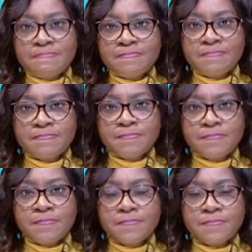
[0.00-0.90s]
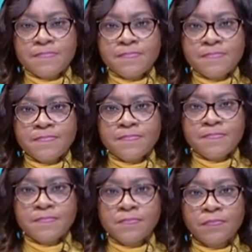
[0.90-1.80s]

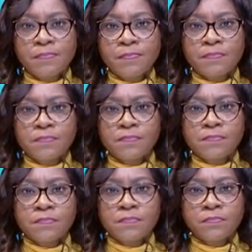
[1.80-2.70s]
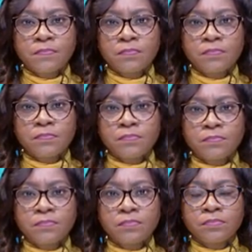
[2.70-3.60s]

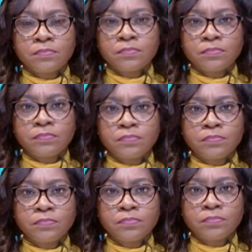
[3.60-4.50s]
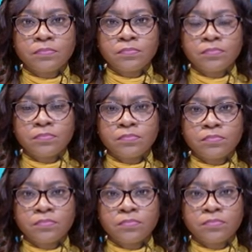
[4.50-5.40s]

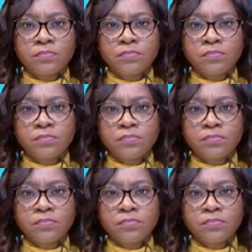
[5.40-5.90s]
[no speech]